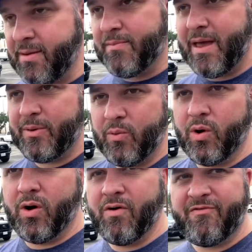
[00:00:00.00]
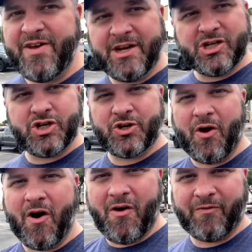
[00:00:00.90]
maybe we'll finish
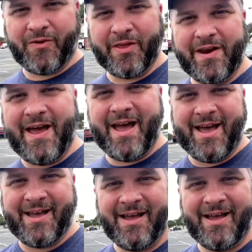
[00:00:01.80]
strong for the day.